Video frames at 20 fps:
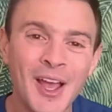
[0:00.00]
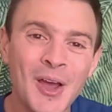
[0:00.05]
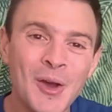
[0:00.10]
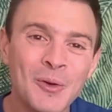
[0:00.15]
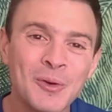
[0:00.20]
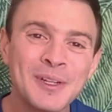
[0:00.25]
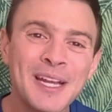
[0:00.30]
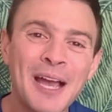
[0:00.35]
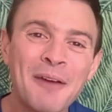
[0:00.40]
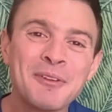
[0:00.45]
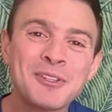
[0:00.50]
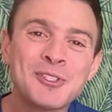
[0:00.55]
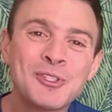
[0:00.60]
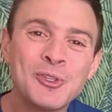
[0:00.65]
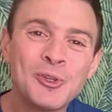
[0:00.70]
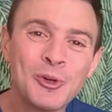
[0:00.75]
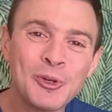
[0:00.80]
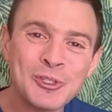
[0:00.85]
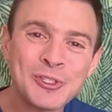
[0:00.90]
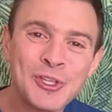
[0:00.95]
Well, now it's
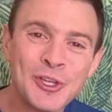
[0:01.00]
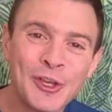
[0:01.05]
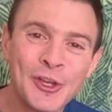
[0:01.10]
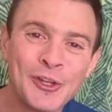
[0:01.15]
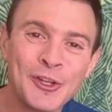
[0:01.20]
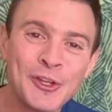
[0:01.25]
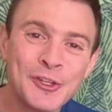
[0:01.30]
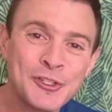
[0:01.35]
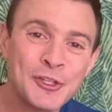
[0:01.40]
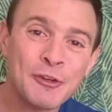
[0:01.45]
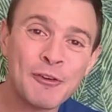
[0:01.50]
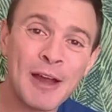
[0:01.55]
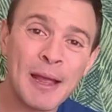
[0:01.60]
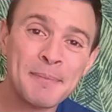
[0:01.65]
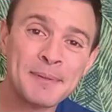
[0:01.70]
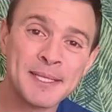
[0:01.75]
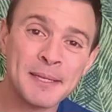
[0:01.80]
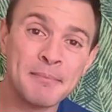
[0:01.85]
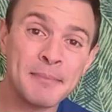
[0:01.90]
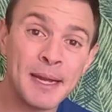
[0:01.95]
your turn to grab
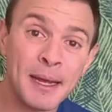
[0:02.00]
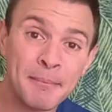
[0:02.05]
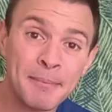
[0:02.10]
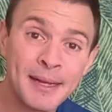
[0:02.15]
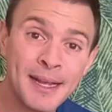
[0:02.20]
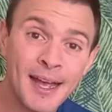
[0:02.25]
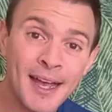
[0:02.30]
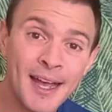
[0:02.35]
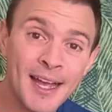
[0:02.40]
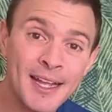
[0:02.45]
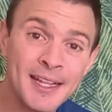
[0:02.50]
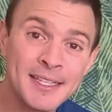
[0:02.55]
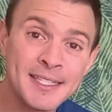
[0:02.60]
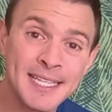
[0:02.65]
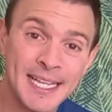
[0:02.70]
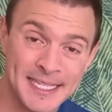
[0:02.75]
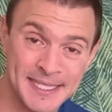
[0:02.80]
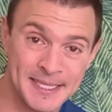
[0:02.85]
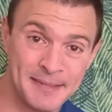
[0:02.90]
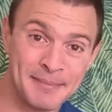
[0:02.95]
some number cards
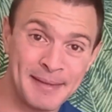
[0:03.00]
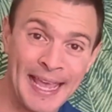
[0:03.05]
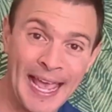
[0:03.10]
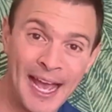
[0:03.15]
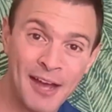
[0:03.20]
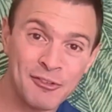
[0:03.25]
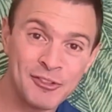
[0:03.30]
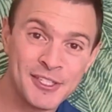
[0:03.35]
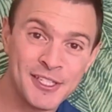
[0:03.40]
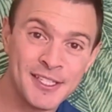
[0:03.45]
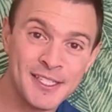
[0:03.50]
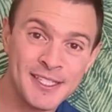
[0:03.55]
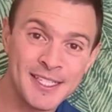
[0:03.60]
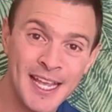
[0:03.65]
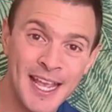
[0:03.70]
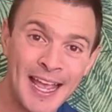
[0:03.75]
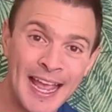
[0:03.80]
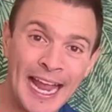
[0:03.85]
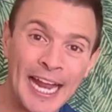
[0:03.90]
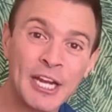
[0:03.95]
and some counters
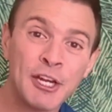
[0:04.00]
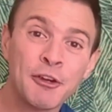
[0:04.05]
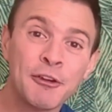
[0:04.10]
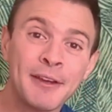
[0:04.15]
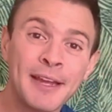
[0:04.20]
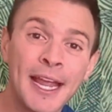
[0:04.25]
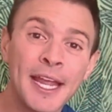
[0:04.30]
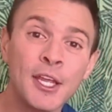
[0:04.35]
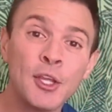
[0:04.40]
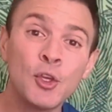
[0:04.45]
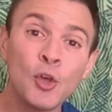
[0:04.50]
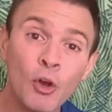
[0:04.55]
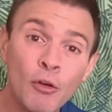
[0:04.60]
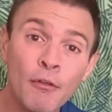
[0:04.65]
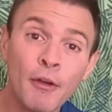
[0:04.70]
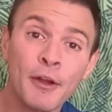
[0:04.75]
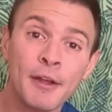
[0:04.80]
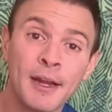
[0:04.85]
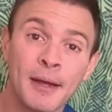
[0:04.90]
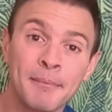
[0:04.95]
and create your
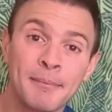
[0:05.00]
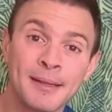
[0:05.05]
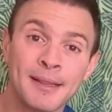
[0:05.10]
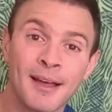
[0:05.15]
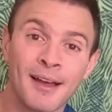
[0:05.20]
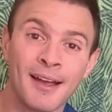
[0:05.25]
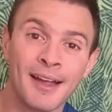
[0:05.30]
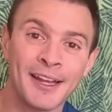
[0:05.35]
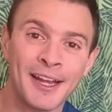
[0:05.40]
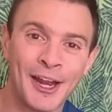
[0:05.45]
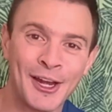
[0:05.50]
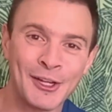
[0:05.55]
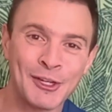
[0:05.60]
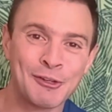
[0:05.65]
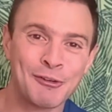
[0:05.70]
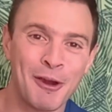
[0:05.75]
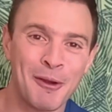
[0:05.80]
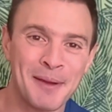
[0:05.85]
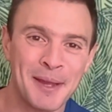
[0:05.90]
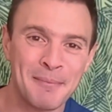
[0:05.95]
own number line and
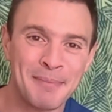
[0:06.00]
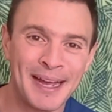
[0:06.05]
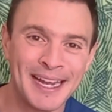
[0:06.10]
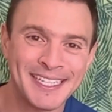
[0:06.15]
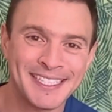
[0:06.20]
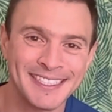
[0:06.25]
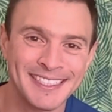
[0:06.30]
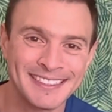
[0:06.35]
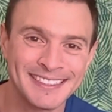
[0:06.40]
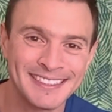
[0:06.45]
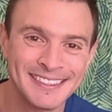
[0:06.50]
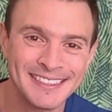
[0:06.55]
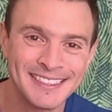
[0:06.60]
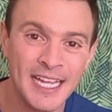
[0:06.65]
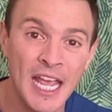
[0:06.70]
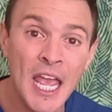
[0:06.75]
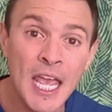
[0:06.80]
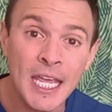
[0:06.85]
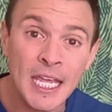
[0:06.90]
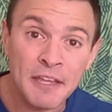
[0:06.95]
growing pattern.
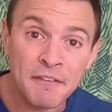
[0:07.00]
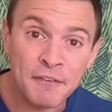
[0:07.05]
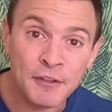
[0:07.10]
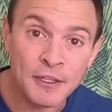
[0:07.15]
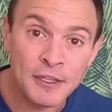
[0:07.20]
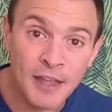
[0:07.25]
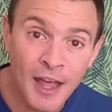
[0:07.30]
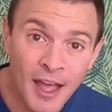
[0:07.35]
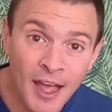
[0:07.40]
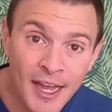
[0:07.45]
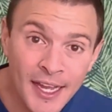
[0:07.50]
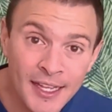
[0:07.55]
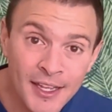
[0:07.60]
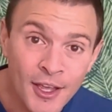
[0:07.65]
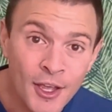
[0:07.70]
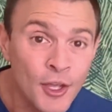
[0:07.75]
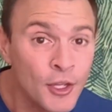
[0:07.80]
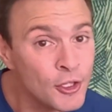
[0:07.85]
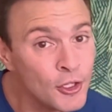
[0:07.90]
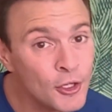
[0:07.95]
If you'd like,
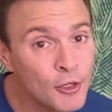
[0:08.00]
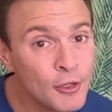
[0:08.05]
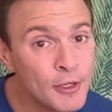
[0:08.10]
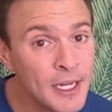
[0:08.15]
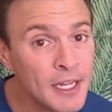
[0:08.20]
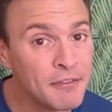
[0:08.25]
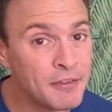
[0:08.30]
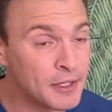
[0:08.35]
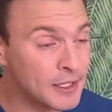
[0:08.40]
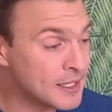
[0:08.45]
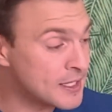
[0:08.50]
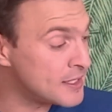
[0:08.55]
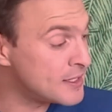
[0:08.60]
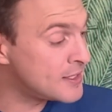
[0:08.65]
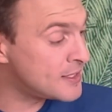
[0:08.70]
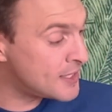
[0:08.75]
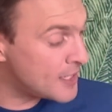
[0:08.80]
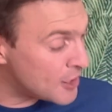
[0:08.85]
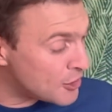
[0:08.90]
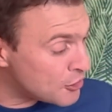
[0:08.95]
you could even
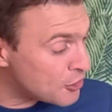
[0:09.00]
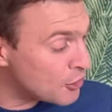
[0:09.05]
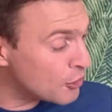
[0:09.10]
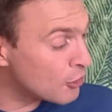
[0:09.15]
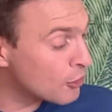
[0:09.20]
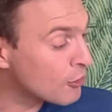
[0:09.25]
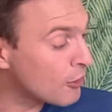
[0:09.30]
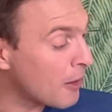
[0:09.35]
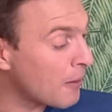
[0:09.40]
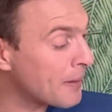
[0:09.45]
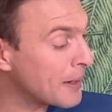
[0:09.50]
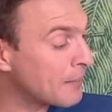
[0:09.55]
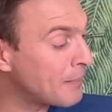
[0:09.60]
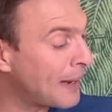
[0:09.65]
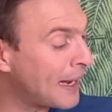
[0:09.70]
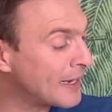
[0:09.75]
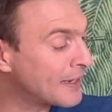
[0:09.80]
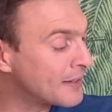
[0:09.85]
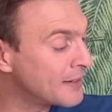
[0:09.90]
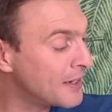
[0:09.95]
continue your growing
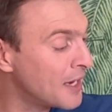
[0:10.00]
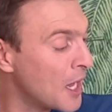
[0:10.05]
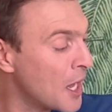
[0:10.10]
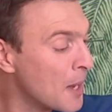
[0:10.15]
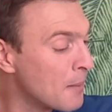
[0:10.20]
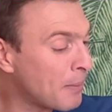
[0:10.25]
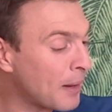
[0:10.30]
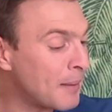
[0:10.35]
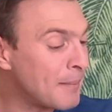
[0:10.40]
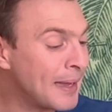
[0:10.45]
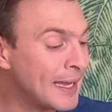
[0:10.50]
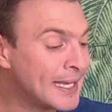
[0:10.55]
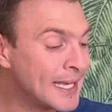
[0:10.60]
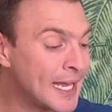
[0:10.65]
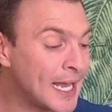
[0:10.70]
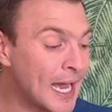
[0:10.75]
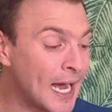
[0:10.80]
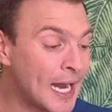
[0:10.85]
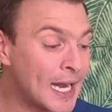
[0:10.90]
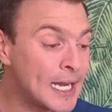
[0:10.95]
pattern by
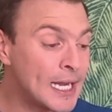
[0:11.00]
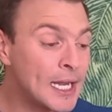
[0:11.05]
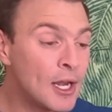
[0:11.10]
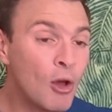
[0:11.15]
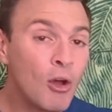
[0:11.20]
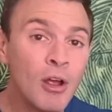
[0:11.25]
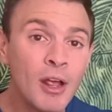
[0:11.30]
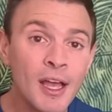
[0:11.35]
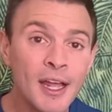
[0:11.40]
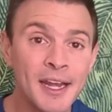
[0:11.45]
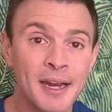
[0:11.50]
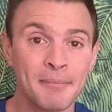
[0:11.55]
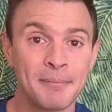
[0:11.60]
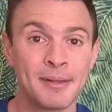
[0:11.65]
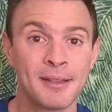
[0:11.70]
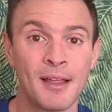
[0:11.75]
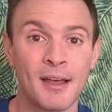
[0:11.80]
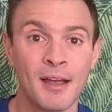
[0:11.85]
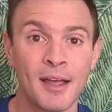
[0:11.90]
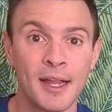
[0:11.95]
making a longer number
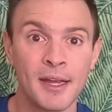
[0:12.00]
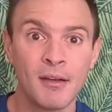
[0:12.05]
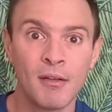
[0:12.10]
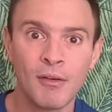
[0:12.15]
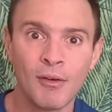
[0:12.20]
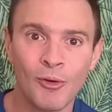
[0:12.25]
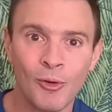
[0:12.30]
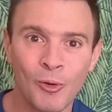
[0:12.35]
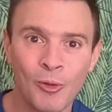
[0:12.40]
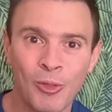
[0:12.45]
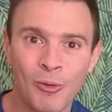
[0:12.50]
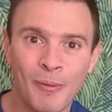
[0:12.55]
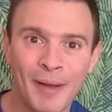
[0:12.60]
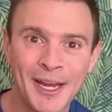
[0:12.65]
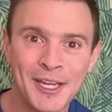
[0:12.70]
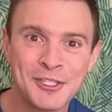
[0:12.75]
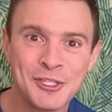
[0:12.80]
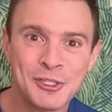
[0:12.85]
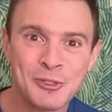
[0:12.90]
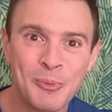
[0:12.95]
line all the way
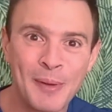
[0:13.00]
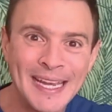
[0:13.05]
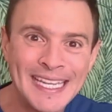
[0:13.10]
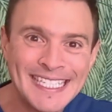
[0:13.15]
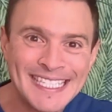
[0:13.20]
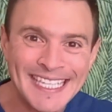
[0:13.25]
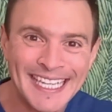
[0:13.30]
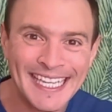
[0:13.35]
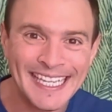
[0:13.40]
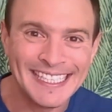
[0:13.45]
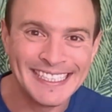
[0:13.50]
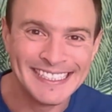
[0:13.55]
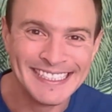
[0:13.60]
to 20.